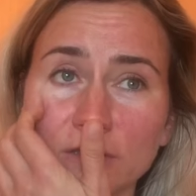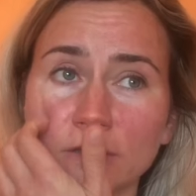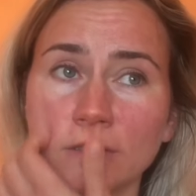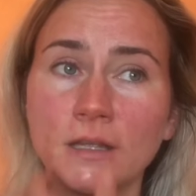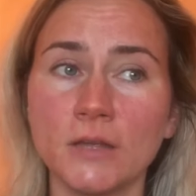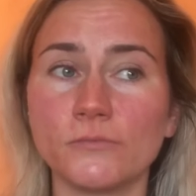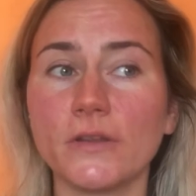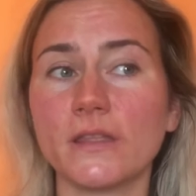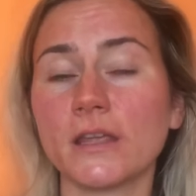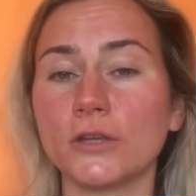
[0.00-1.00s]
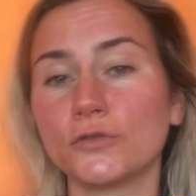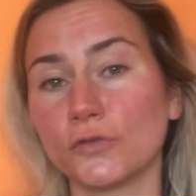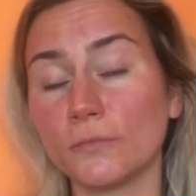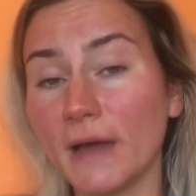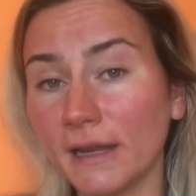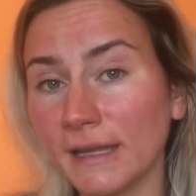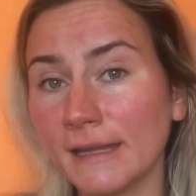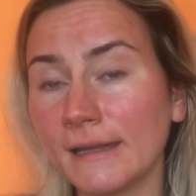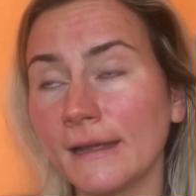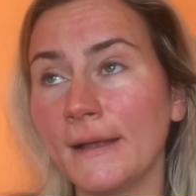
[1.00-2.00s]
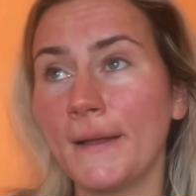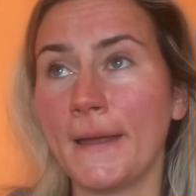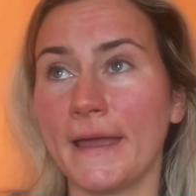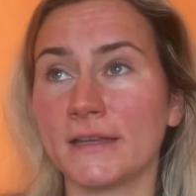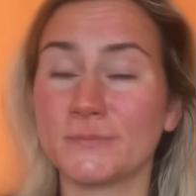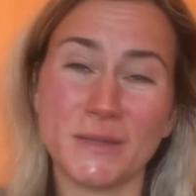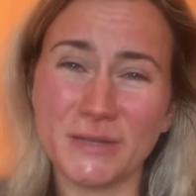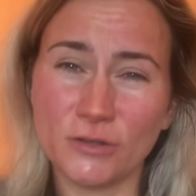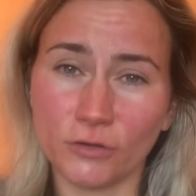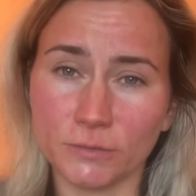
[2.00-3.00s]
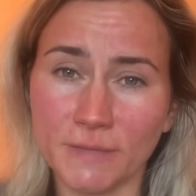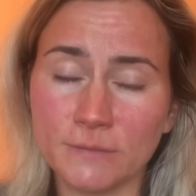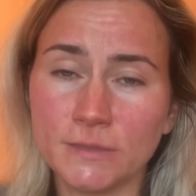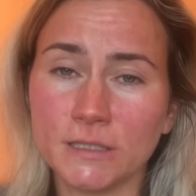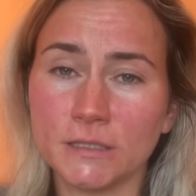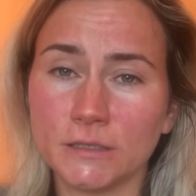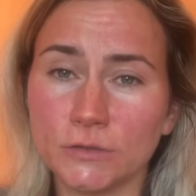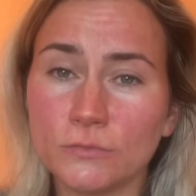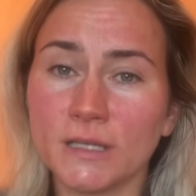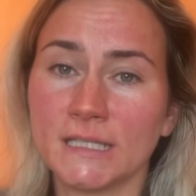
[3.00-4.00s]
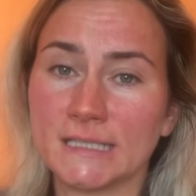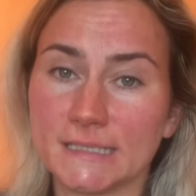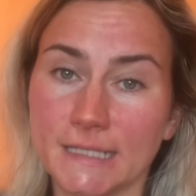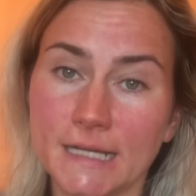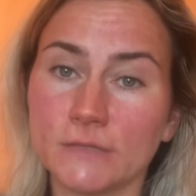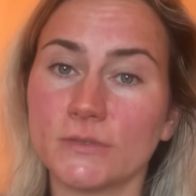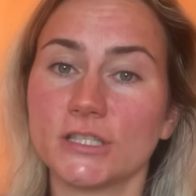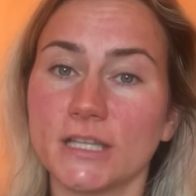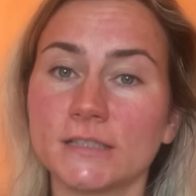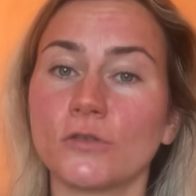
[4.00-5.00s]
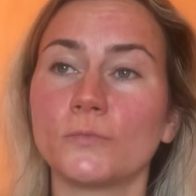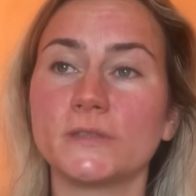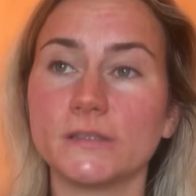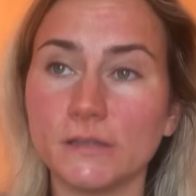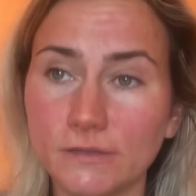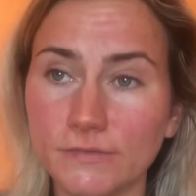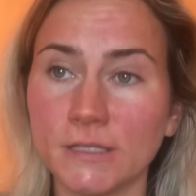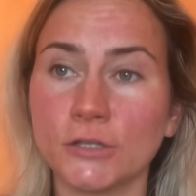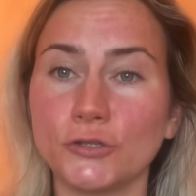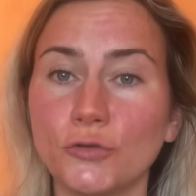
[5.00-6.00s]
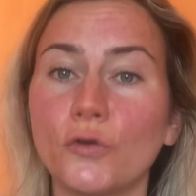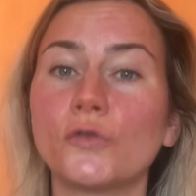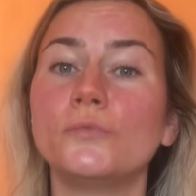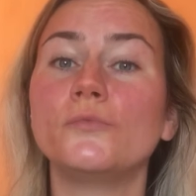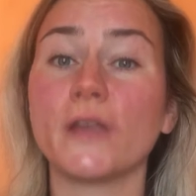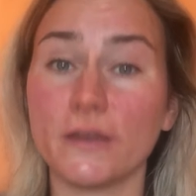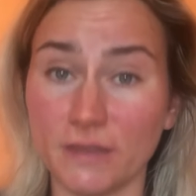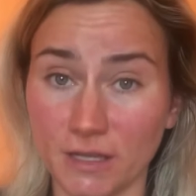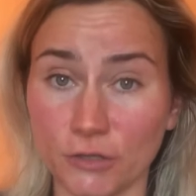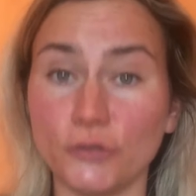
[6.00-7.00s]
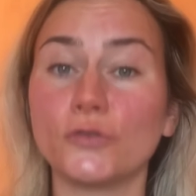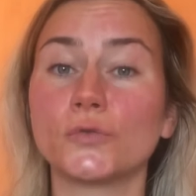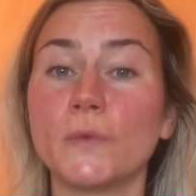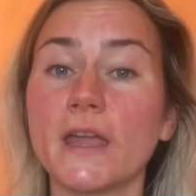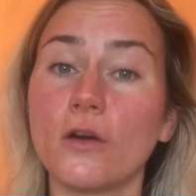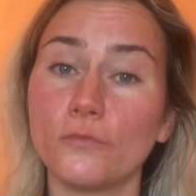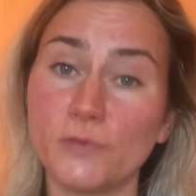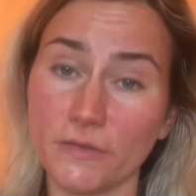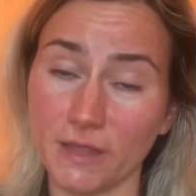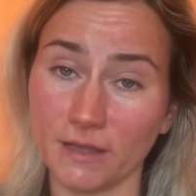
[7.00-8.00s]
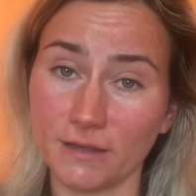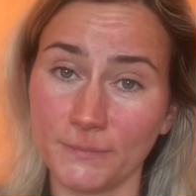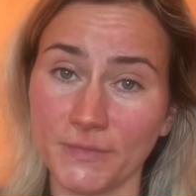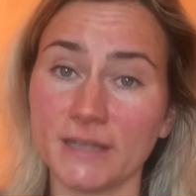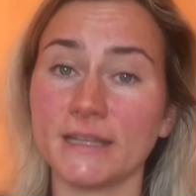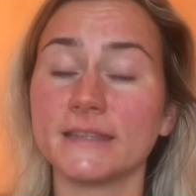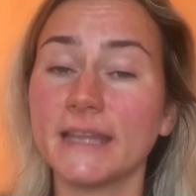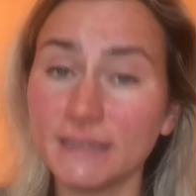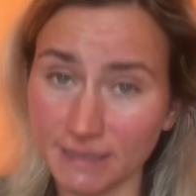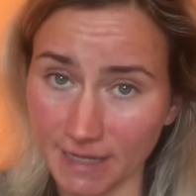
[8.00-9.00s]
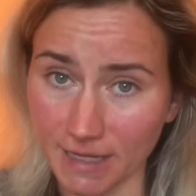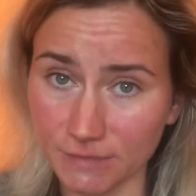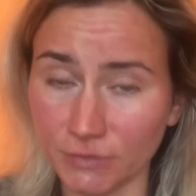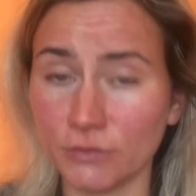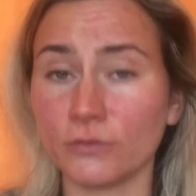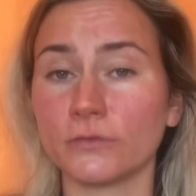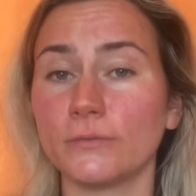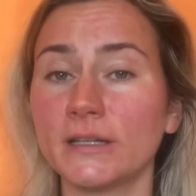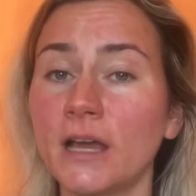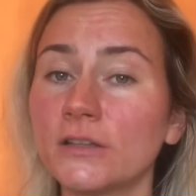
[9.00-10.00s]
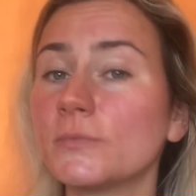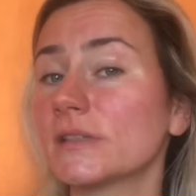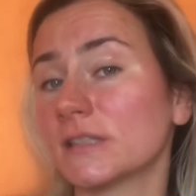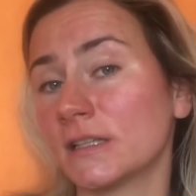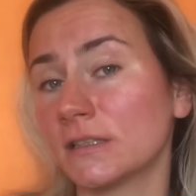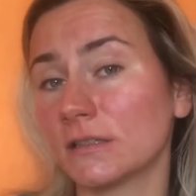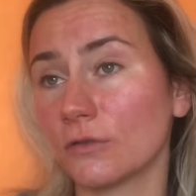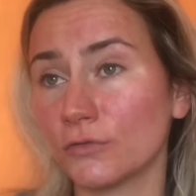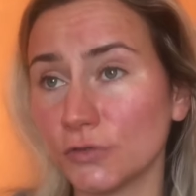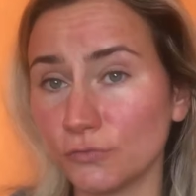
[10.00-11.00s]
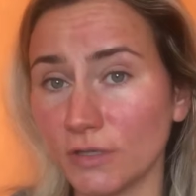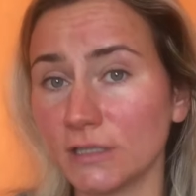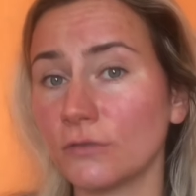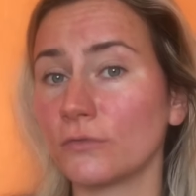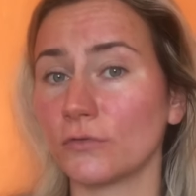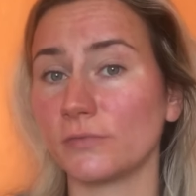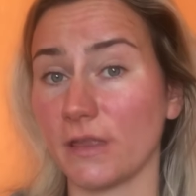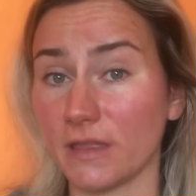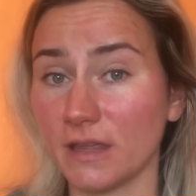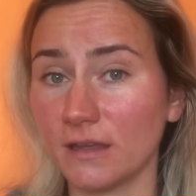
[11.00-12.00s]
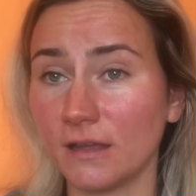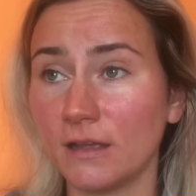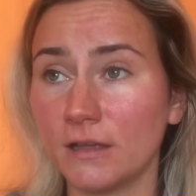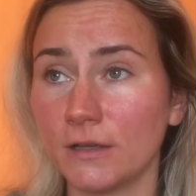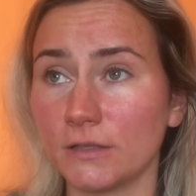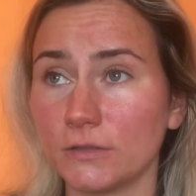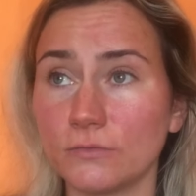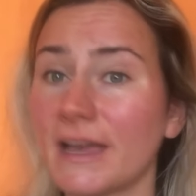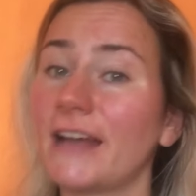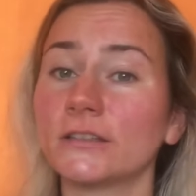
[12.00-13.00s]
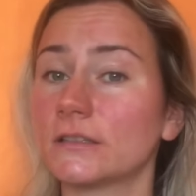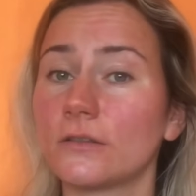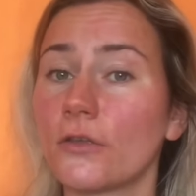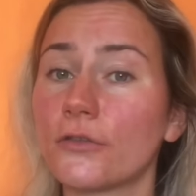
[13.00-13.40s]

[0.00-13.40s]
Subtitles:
on breathing into your belly, and maybe not. Maybe you can start with just observing your breathing, your way of breathing. And in that case, when you 100% concentrated on your breathing, you can't